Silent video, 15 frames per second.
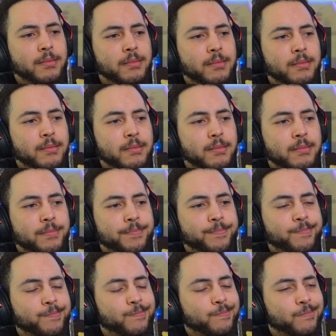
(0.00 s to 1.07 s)

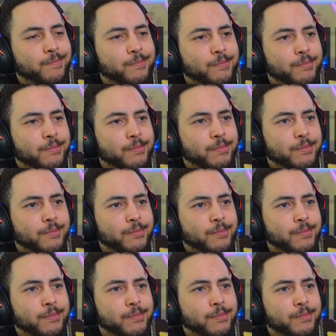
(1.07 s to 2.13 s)

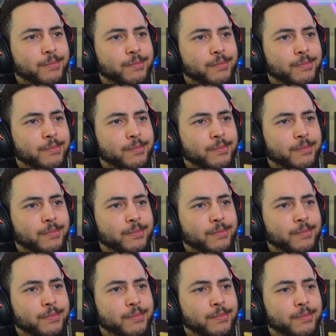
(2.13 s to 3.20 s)

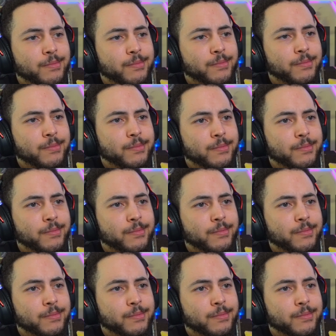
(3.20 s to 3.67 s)
[no speech]